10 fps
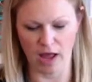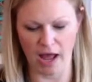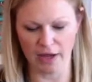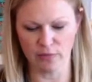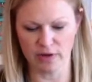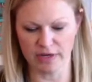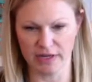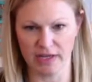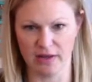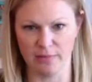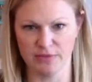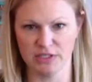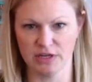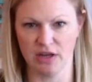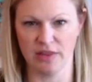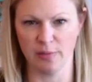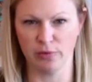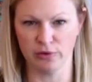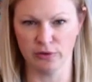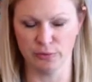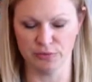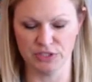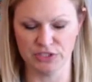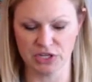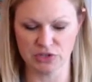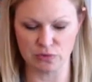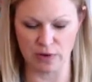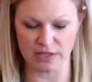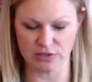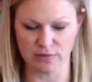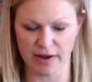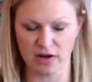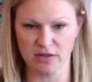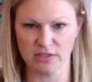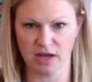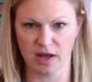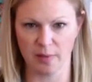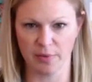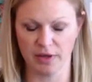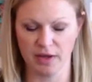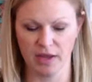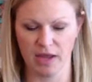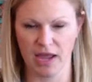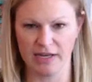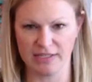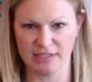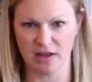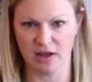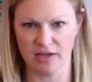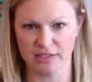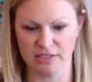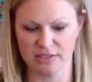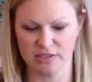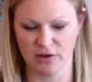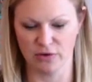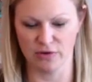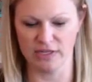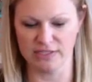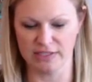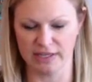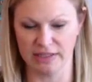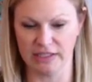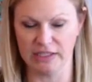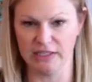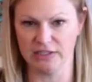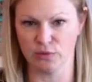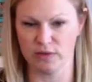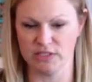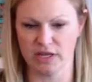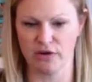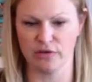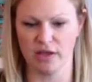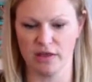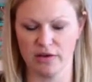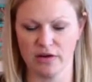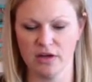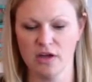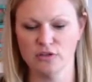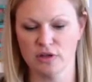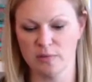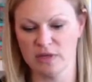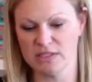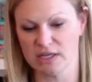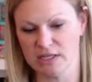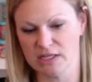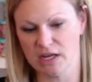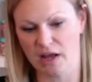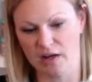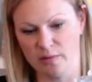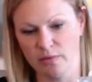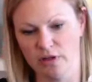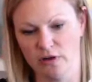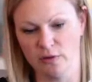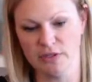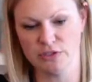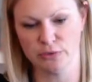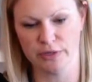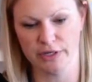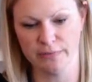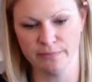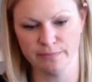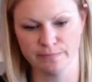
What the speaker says: I want him to, the bloom to just rest right on top, and he's not. So he's like leaning to one side or the other. So that means I need to cut him a little bit shorter.